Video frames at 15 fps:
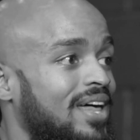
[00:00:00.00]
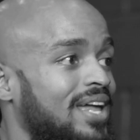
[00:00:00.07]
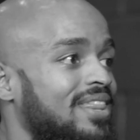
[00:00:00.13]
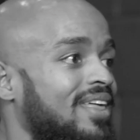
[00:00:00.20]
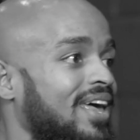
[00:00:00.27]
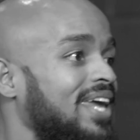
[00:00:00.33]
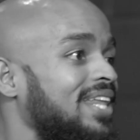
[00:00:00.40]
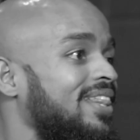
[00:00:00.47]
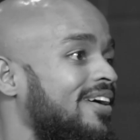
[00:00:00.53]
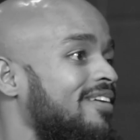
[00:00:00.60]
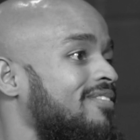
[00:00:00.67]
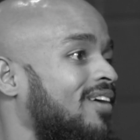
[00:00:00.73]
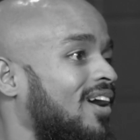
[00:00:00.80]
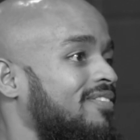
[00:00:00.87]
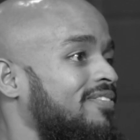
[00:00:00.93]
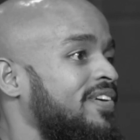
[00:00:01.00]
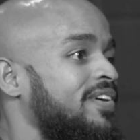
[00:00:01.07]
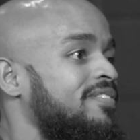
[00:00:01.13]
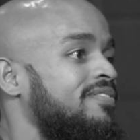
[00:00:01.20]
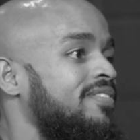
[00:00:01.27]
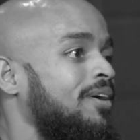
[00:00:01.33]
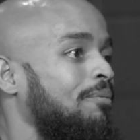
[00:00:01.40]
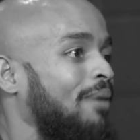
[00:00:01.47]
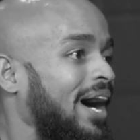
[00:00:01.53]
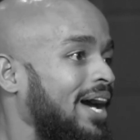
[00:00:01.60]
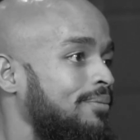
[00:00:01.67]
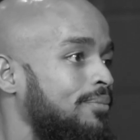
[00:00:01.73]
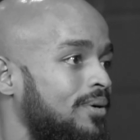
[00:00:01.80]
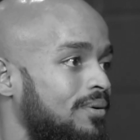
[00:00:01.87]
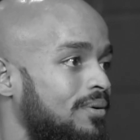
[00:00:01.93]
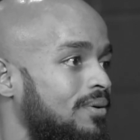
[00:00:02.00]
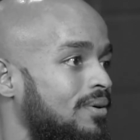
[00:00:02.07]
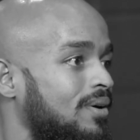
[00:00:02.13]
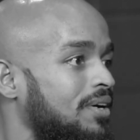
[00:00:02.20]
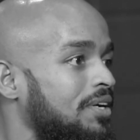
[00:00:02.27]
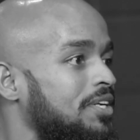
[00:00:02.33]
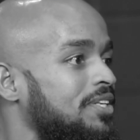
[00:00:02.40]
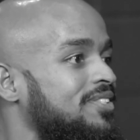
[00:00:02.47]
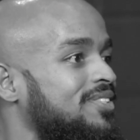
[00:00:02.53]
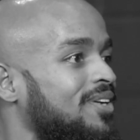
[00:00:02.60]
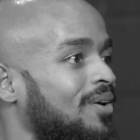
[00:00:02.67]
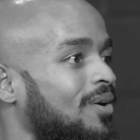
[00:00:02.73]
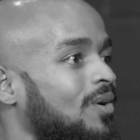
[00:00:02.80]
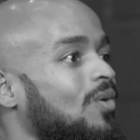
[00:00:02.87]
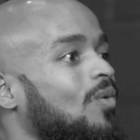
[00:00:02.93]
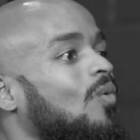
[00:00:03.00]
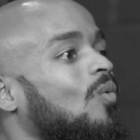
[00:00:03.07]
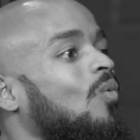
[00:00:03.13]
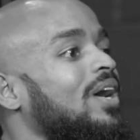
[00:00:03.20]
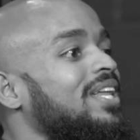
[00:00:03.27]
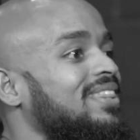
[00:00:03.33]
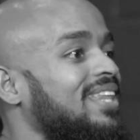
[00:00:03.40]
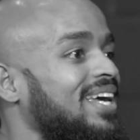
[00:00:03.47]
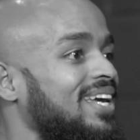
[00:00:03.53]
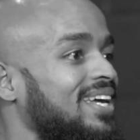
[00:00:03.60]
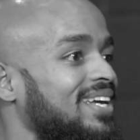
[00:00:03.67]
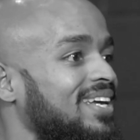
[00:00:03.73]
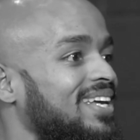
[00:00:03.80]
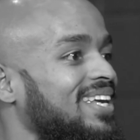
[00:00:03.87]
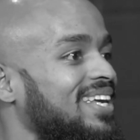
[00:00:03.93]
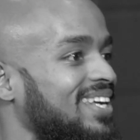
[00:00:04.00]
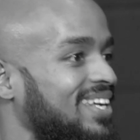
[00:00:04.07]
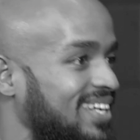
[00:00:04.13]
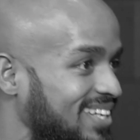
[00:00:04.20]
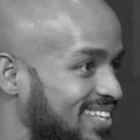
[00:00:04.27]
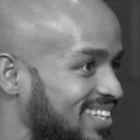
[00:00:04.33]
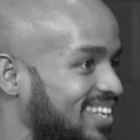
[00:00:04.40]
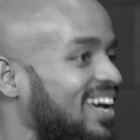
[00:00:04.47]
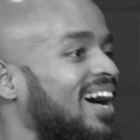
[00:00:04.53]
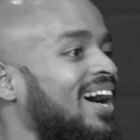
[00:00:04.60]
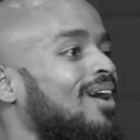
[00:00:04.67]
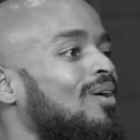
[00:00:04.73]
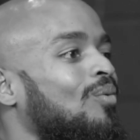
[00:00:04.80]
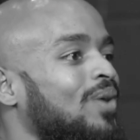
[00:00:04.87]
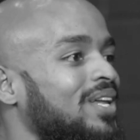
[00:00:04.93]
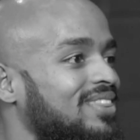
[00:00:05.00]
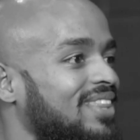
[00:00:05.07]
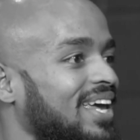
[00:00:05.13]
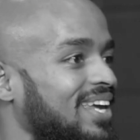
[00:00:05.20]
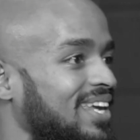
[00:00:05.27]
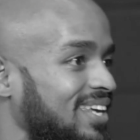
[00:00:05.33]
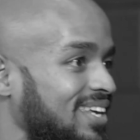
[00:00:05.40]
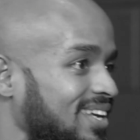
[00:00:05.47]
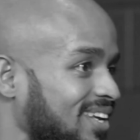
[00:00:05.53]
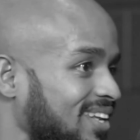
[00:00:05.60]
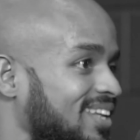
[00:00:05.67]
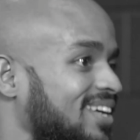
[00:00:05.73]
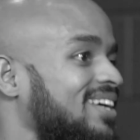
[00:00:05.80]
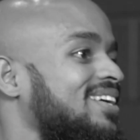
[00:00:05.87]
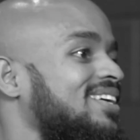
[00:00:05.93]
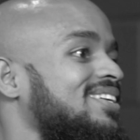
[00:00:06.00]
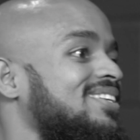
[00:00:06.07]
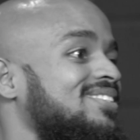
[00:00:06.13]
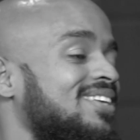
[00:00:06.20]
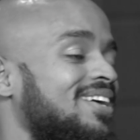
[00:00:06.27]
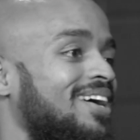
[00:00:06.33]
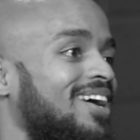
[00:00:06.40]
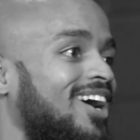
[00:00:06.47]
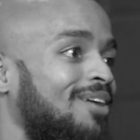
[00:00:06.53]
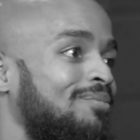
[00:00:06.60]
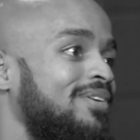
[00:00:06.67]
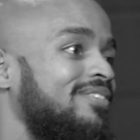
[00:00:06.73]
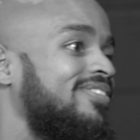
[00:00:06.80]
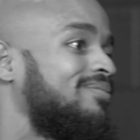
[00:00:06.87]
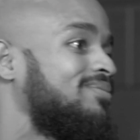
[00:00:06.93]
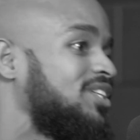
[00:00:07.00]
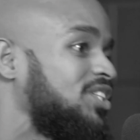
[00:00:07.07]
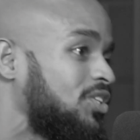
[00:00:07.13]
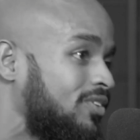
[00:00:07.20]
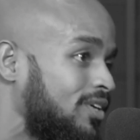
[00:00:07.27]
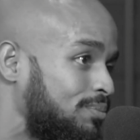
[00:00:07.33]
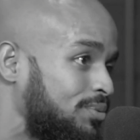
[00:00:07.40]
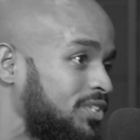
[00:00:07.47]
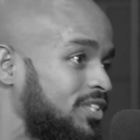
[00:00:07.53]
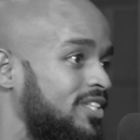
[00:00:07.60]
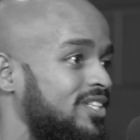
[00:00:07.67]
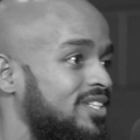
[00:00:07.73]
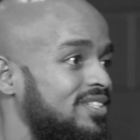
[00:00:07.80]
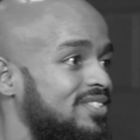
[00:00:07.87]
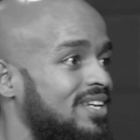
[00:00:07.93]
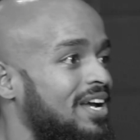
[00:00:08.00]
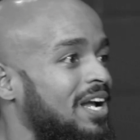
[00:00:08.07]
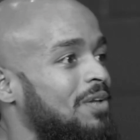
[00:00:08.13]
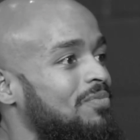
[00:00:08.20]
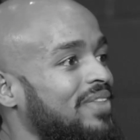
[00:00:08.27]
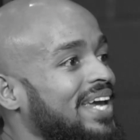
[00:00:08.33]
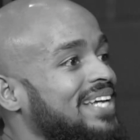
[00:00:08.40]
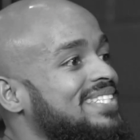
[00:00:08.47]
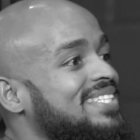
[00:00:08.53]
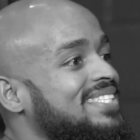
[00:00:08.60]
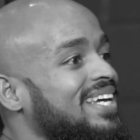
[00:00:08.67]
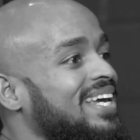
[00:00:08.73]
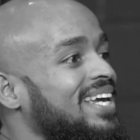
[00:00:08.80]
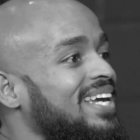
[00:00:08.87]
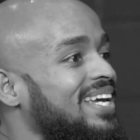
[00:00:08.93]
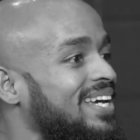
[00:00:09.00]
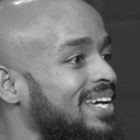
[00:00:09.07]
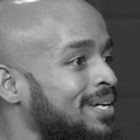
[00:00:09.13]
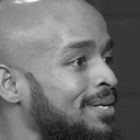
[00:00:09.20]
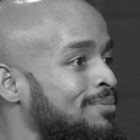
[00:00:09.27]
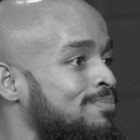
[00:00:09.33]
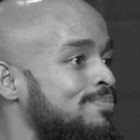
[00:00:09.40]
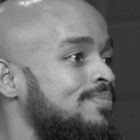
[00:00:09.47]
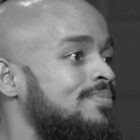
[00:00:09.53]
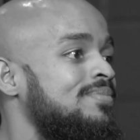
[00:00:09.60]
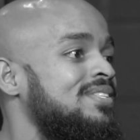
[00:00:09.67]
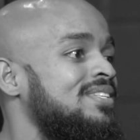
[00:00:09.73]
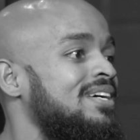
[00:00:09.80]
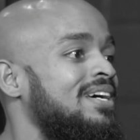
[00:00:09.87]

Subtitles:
then they live off of the Bible. So what they eat is coming from the scriptures. They sing hymns.